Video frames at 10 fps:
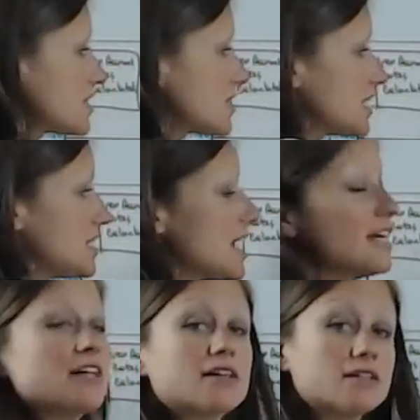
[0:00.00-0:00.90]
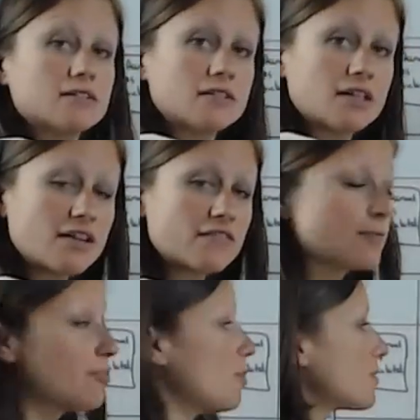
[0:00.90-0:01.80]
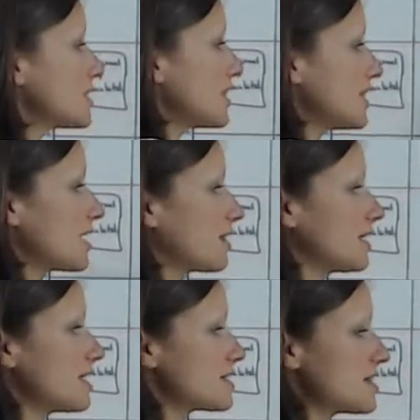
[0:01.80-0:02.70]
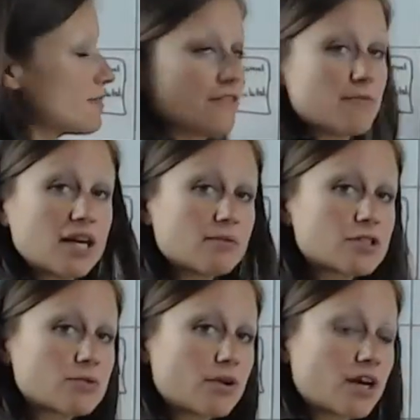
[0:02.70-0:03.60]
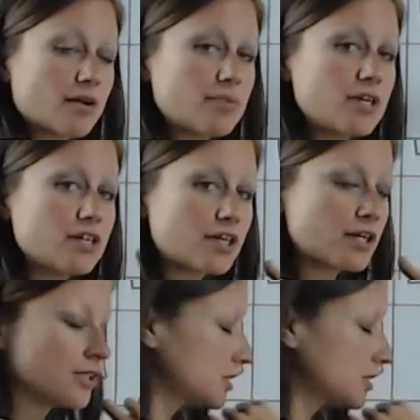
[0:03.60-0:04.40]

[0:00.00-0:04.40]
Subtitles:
the data and the reports and the analytics that we've been able to work up here.